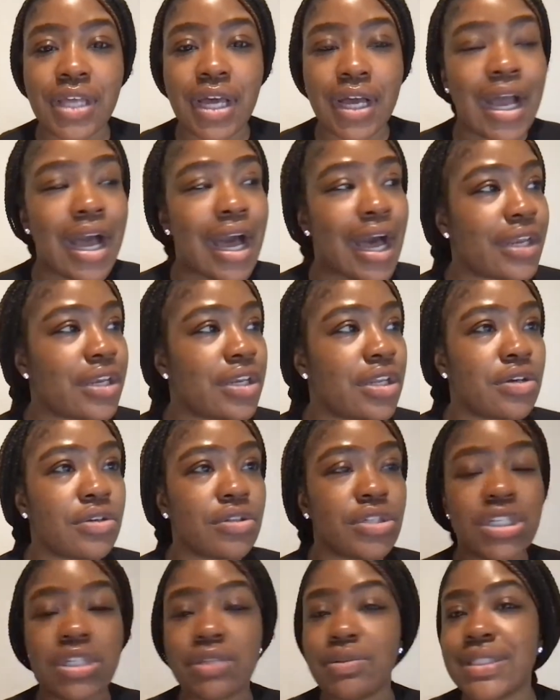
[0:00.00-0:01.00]
a condo,
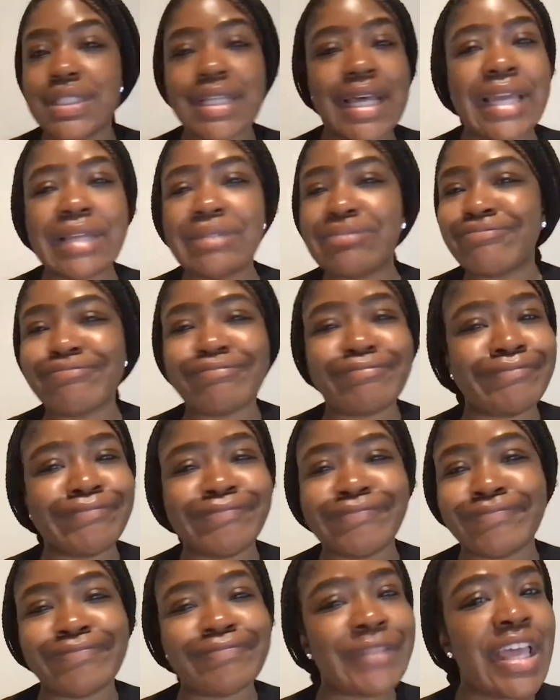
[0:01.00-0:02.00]
she was like,
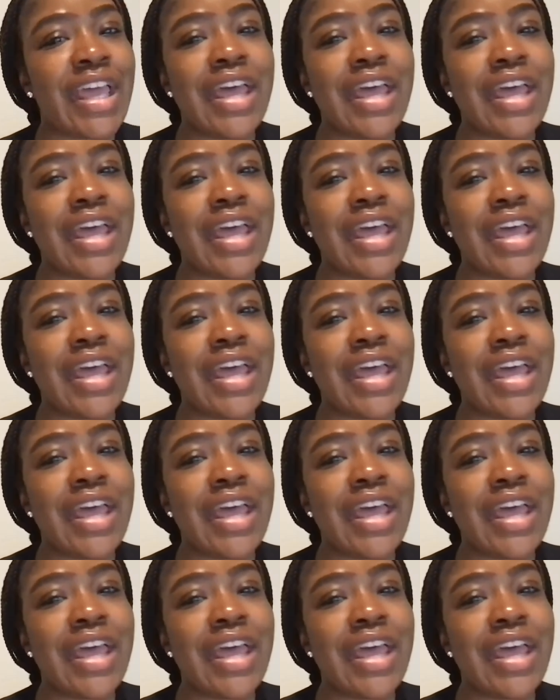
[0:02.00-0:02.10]
mm-mm.